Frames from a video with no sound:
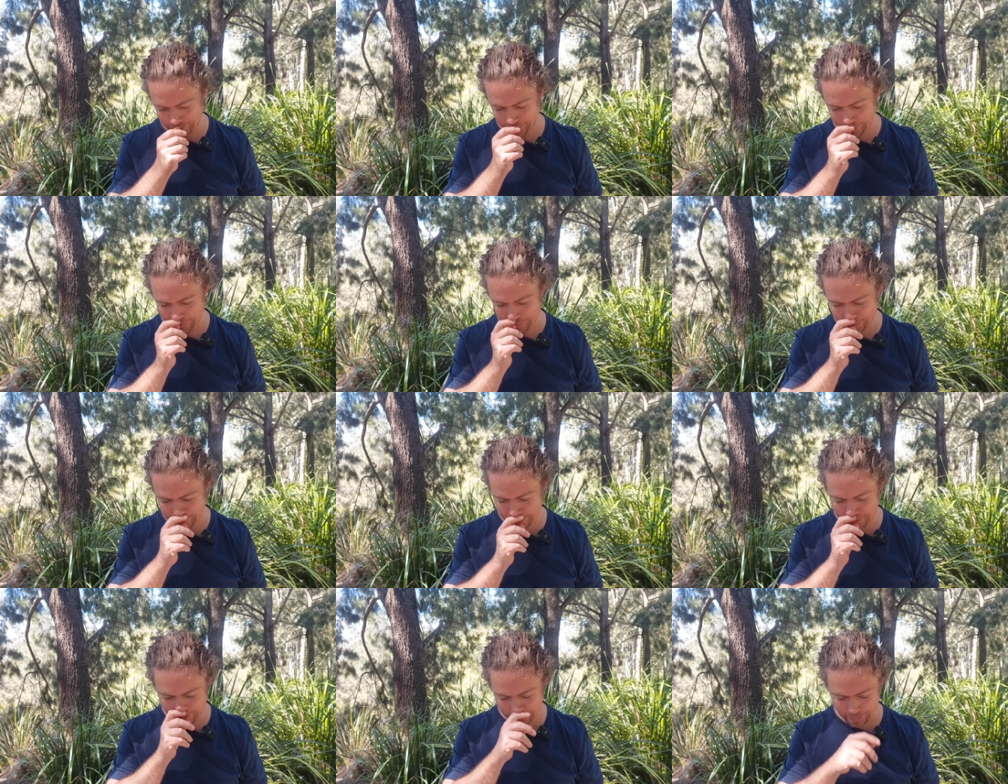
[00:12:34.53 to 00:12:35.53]
of
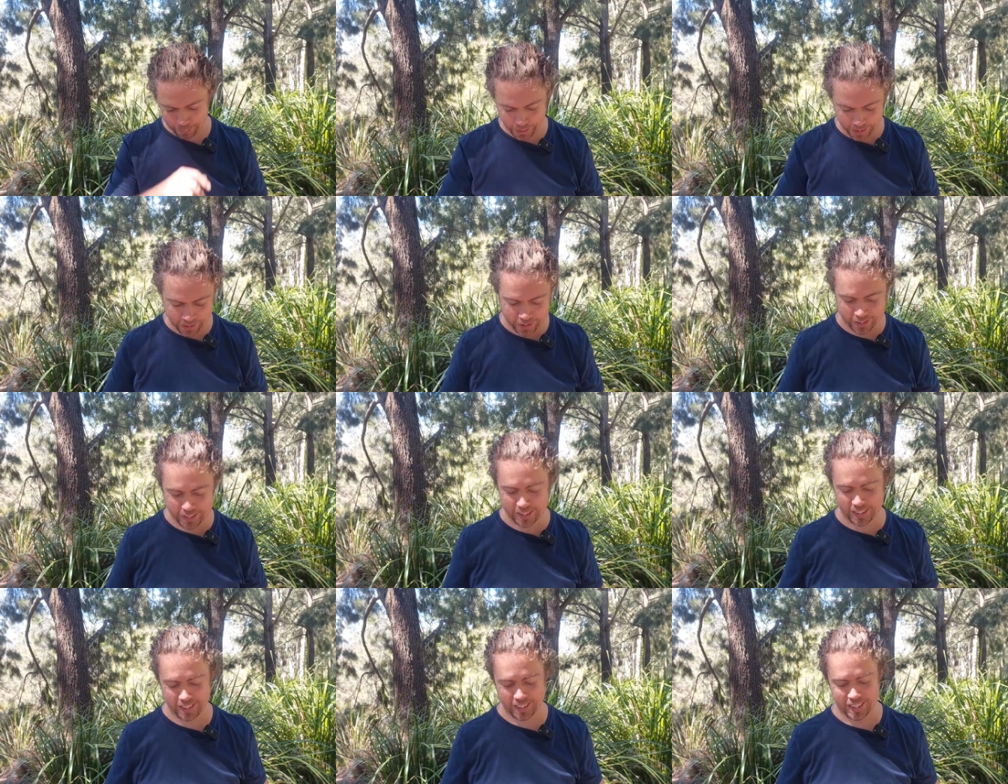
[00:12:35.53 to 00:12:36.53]
the
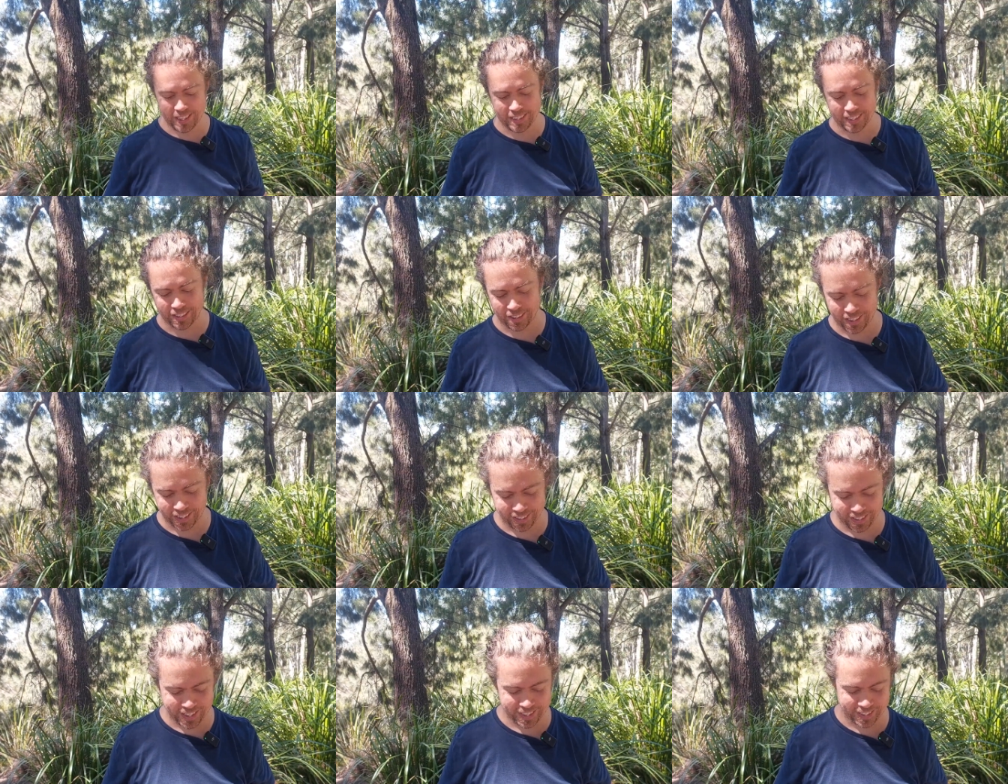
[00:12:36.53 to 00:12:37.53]
pictures in the
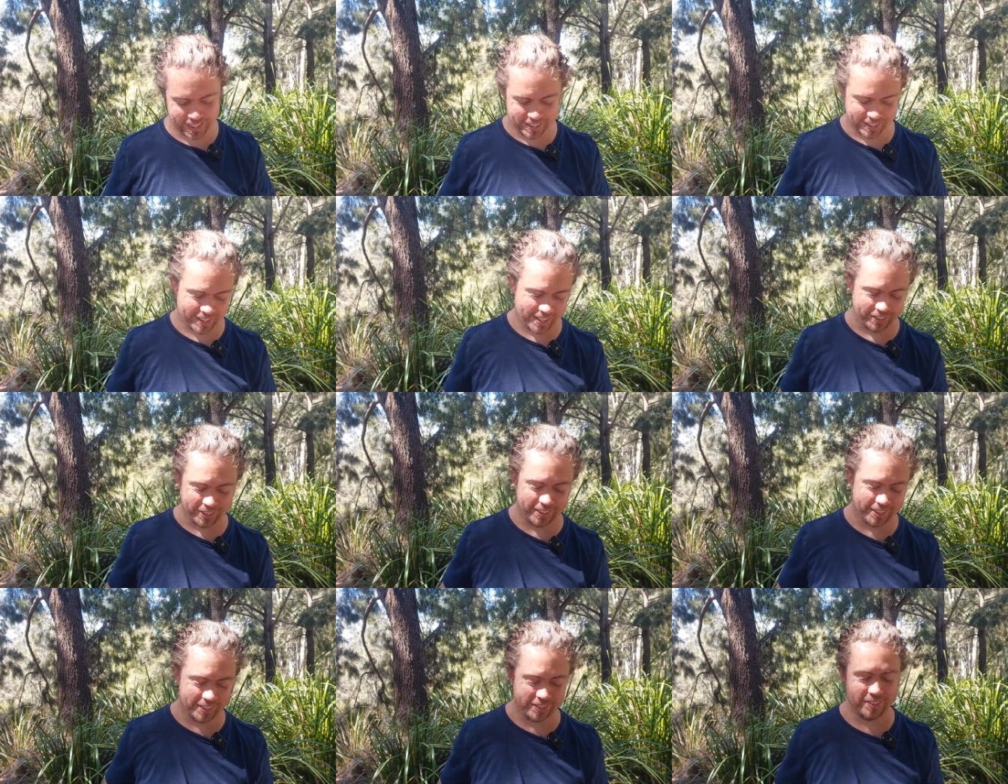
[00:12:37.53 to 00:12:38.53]
guideline and just tell
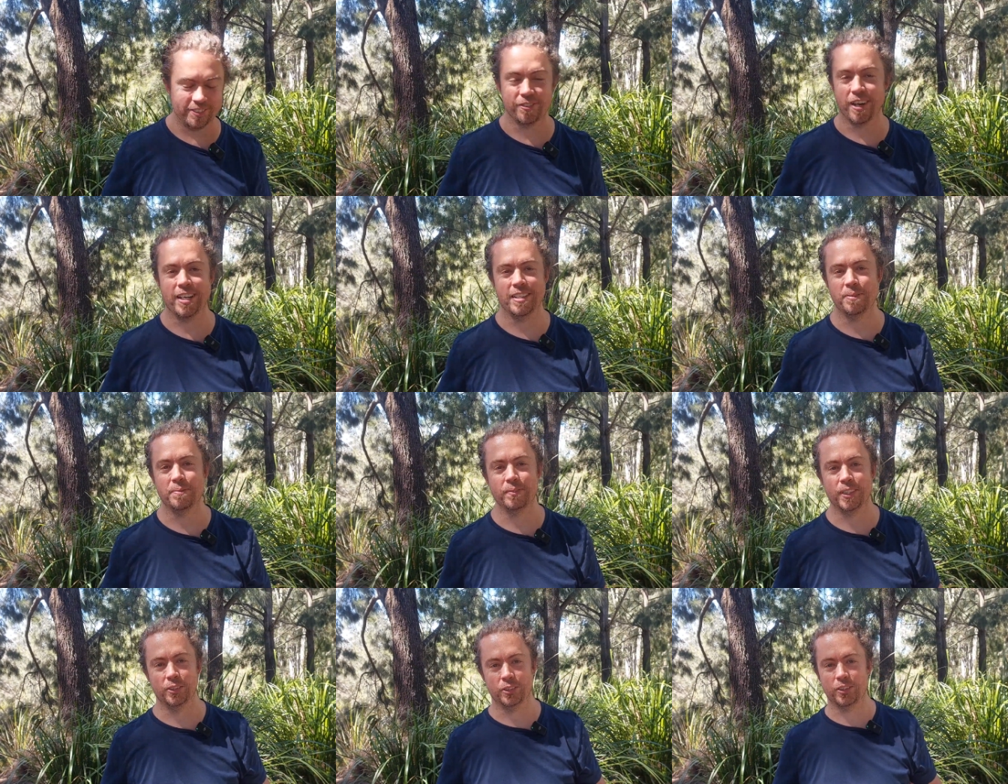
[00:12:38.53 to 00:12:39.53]
you random
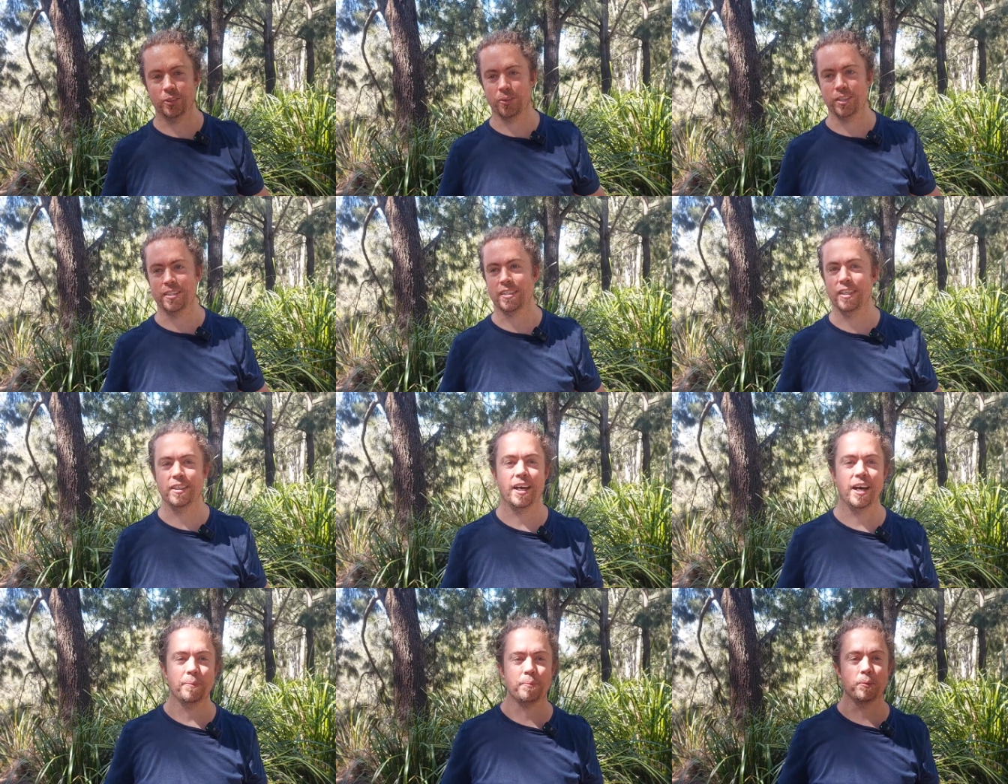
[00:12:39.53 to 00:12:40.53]
little stories that
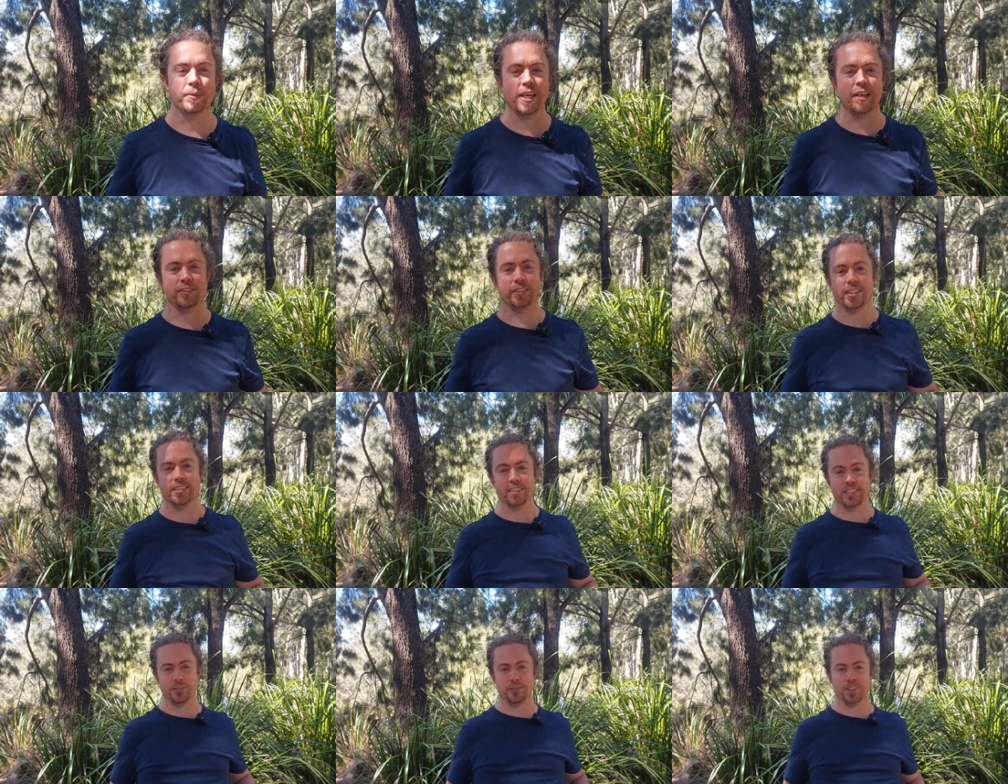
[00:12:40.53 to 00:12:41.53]
are probably utterly
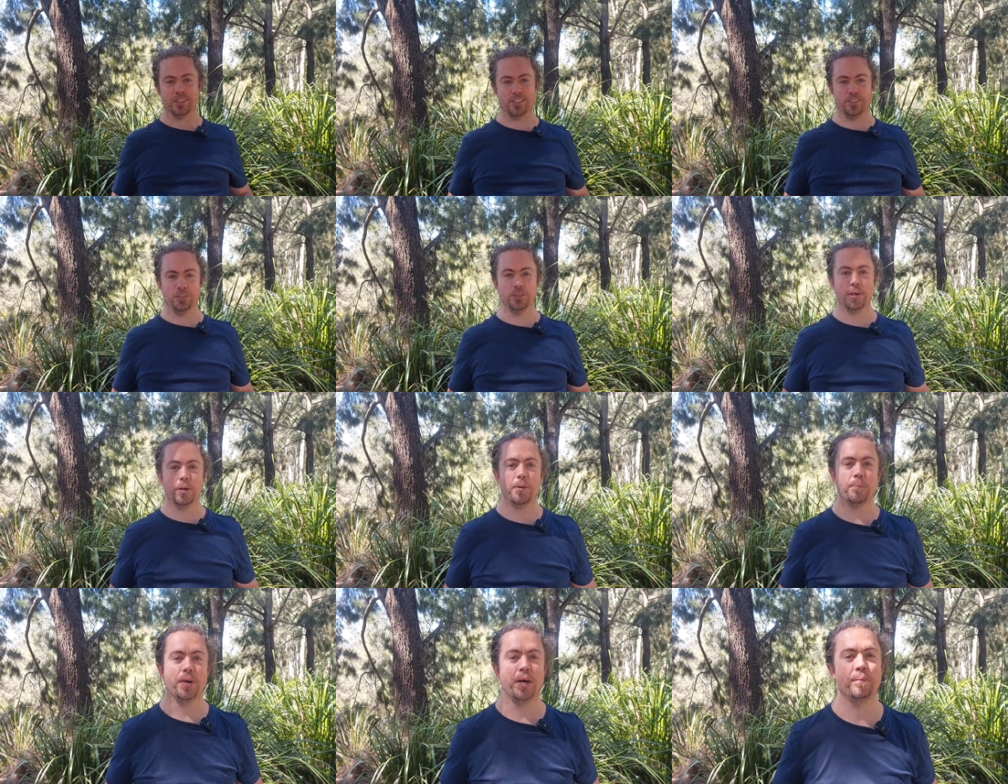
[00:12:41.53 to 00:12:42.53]
insignificant to you,
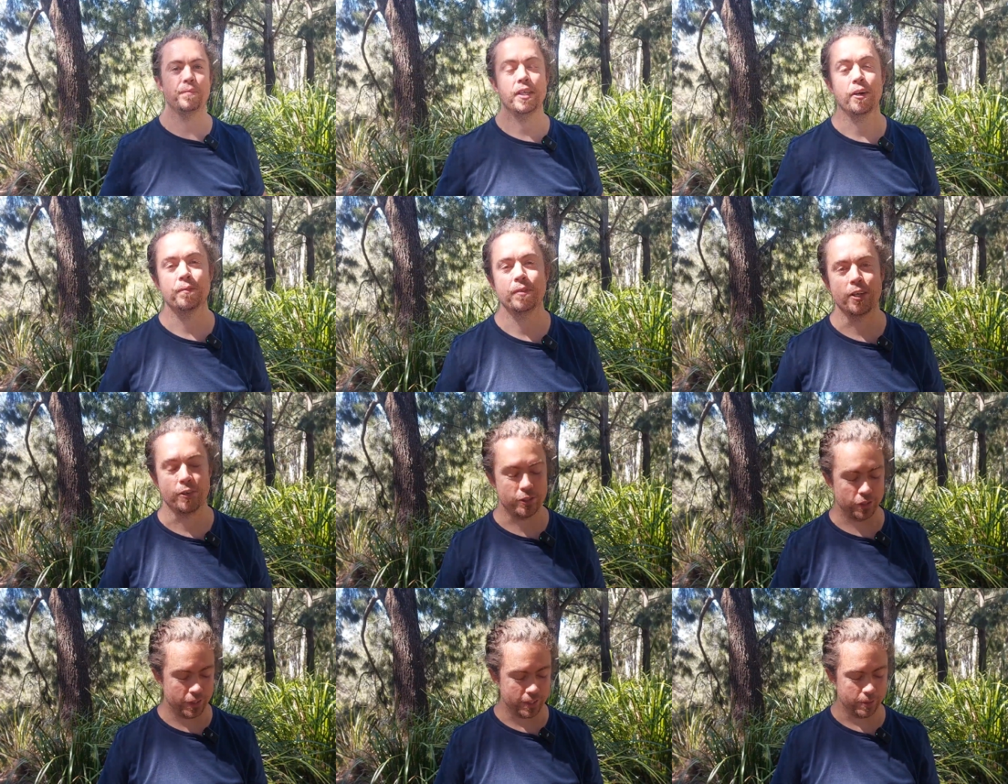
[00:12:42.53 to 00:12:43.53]
but they're
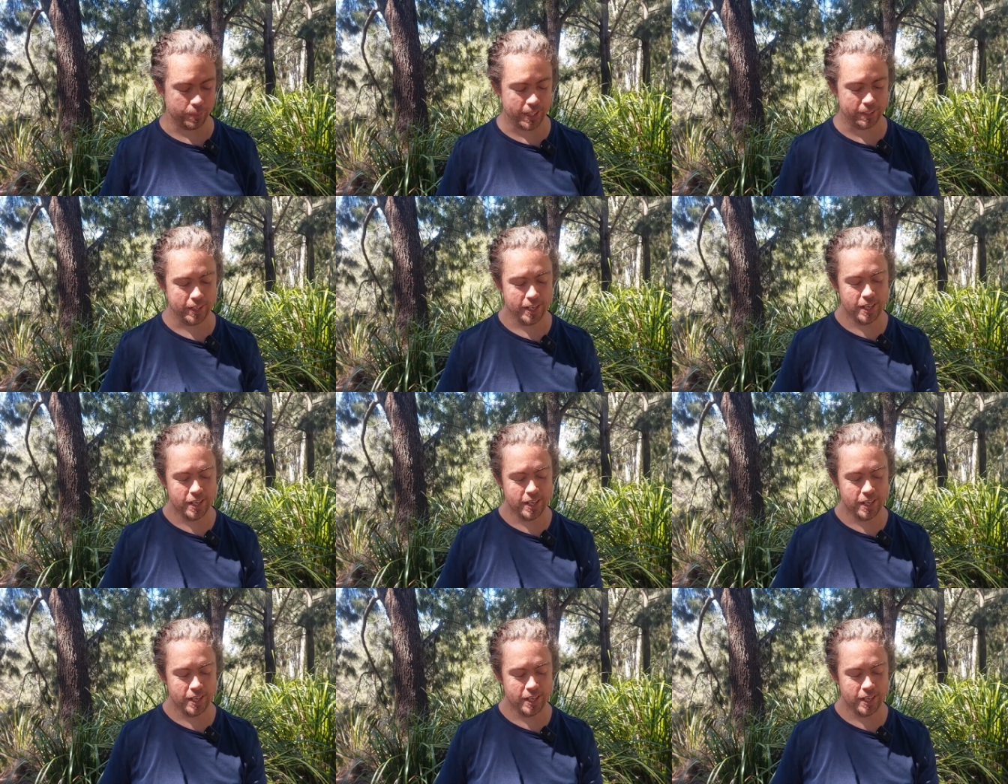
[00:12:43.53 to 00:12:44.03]
interesting to me.